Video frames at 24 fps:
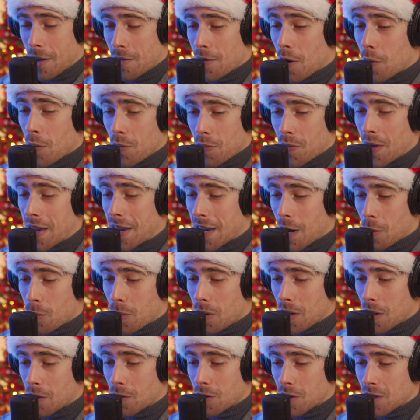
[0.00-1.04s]
don't think I
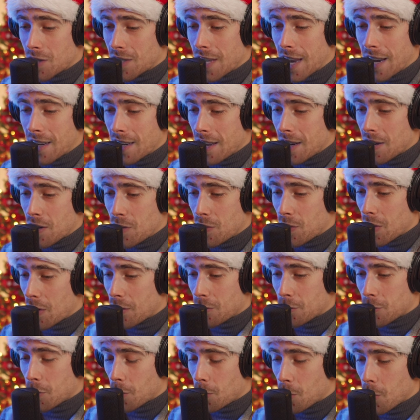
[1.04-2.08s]
will understand
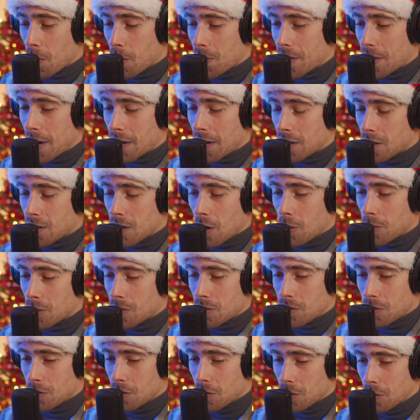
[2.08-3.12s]
anything from what they are going
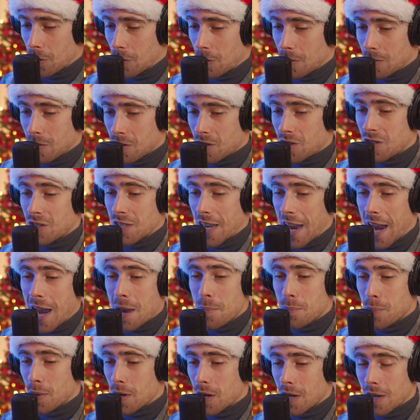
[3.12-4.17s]
to say,
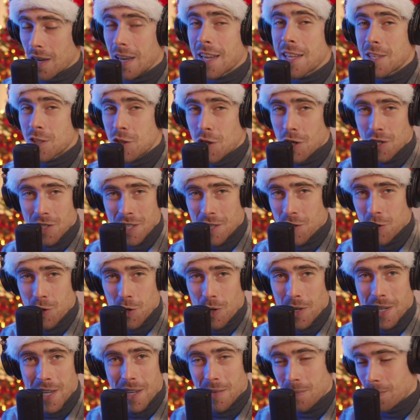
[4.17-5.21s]
but let's just
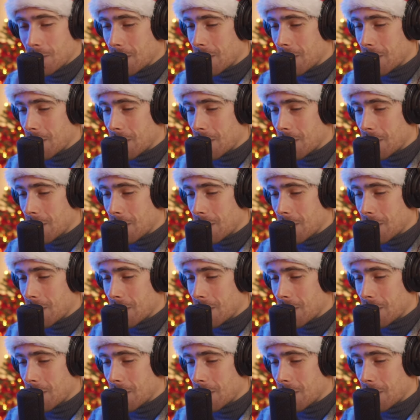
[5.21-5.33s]
enjoy it.